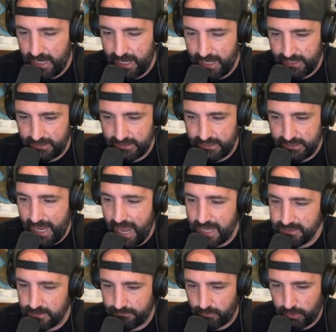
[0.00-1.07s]
And he
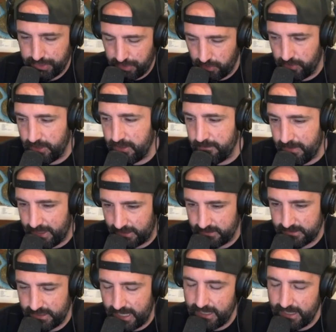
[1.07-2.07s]
has it for 30 minutes.